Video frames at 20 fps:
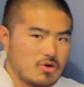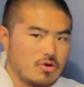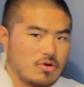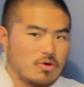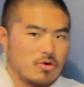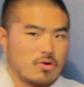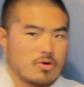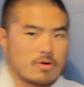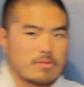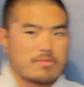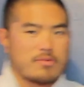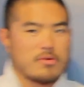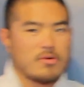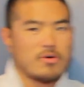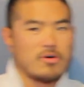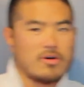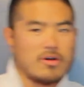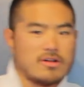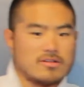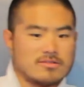or
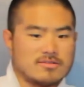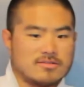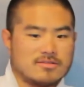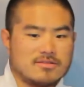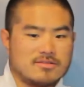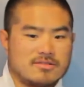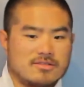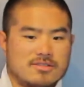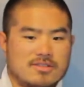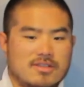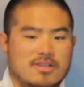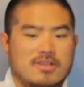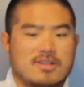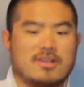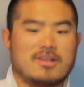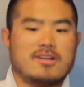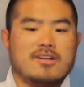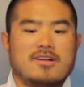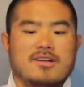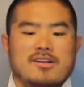pull
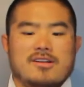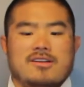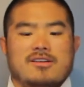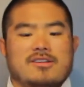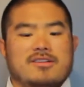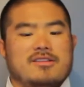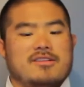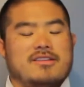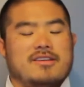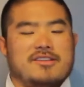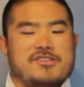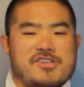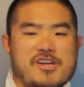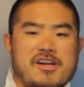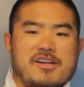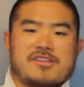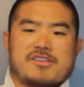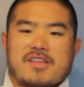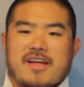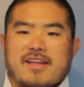to
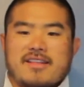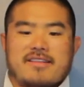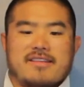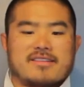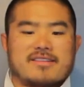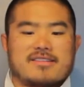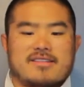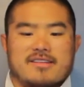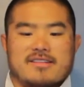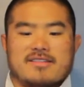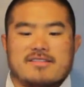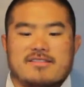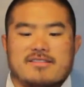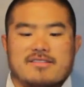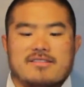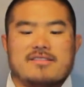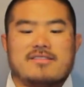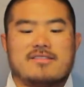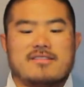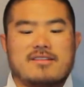change that distance,
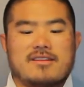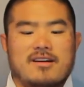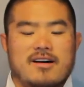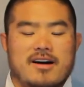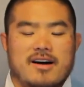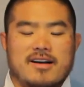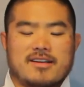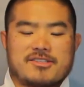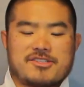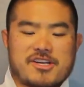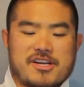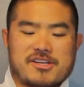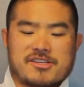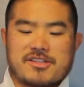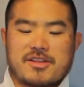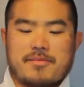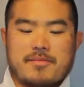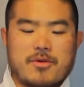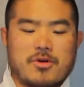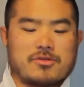change
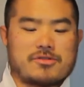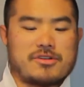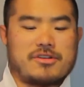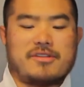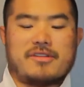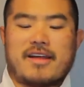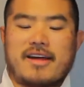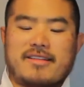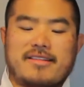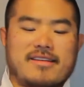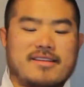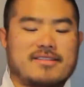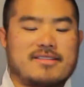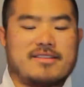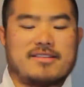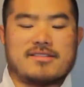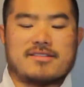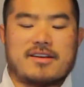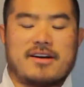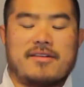the motion, that
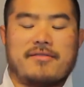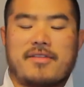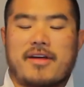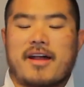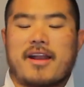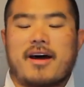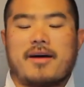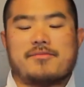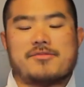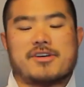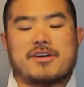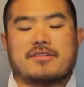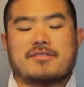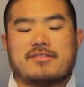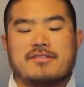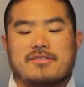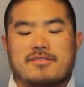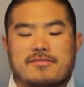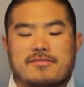distance of that object.